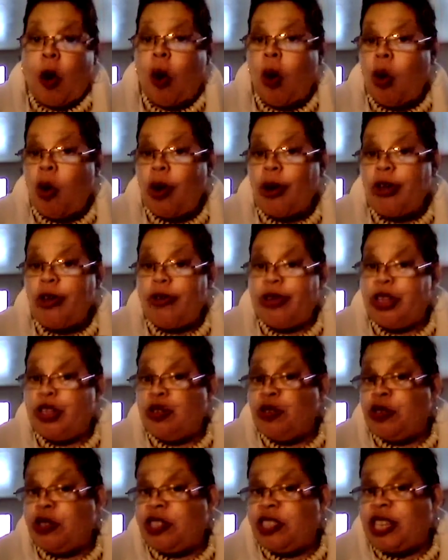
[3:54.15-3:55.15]
or you can
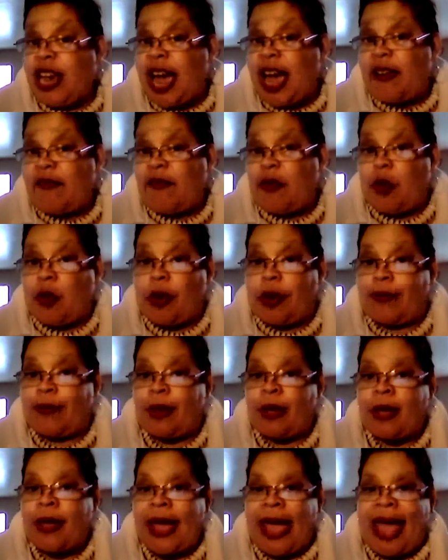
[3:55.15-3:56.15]
use Jotform
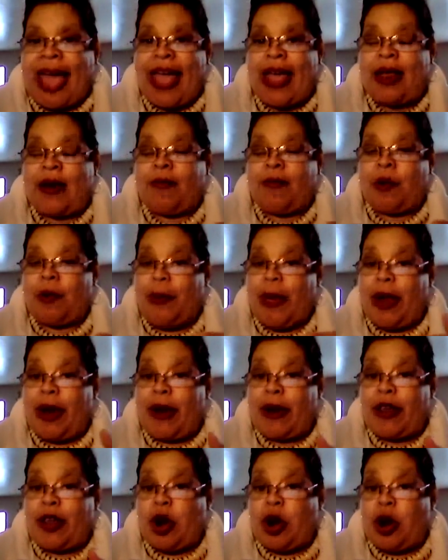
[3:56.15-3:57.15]
and
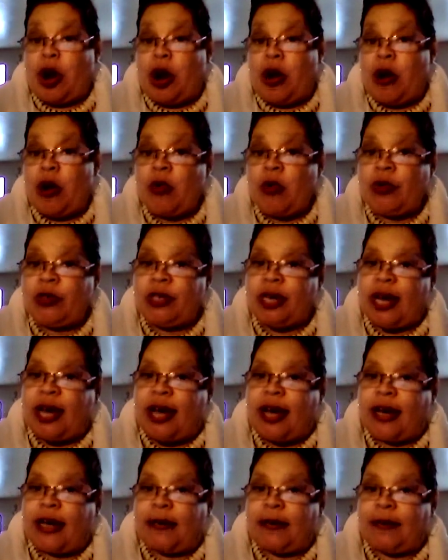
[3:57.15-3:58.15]
prepare your
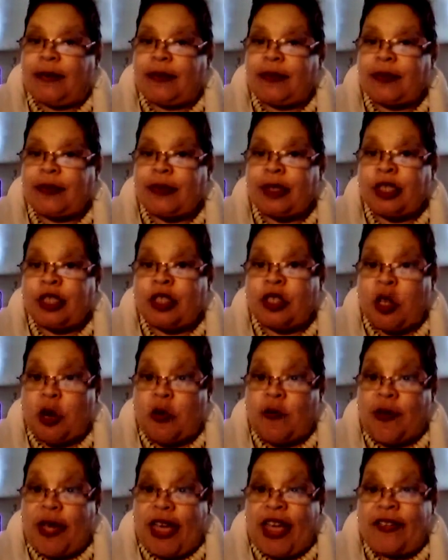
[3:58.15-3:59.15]
own
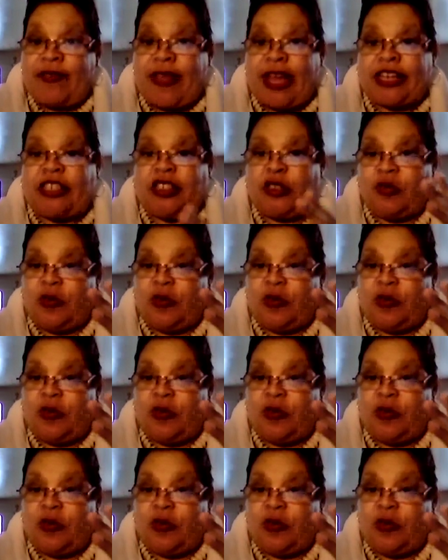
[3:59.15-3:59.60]
survey that